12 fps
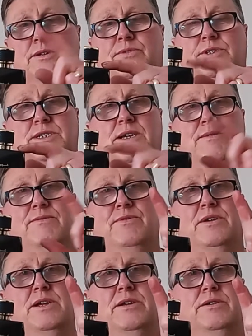of the same
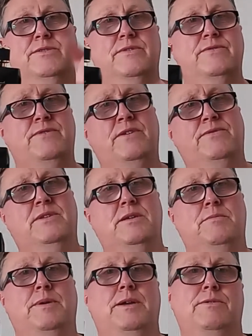fragrance for
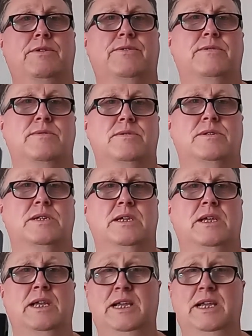£15 off the market.